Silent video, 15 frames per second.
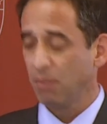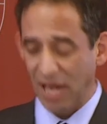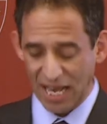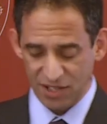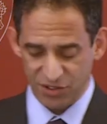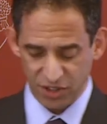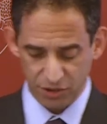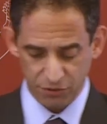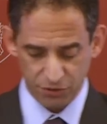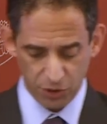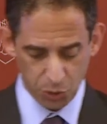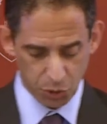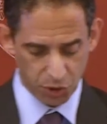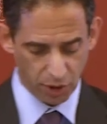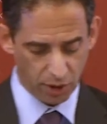past and
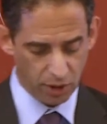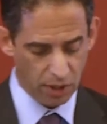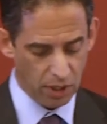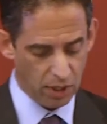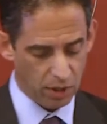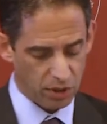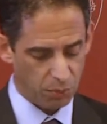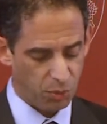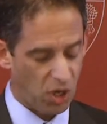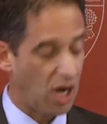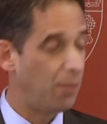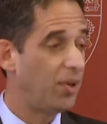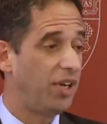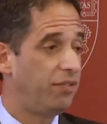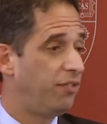future. The
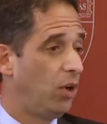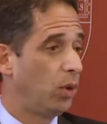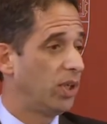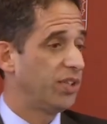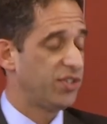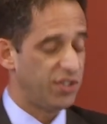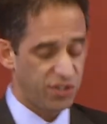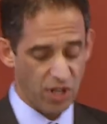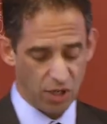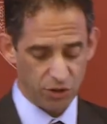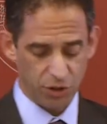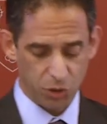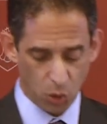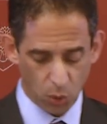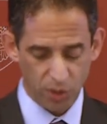primary focus is
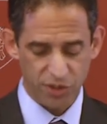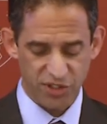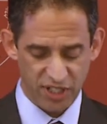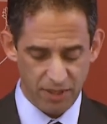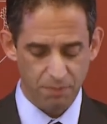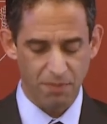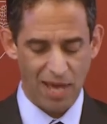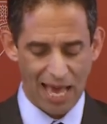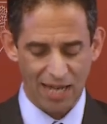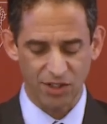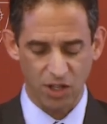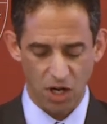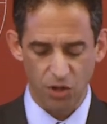on the tort's impact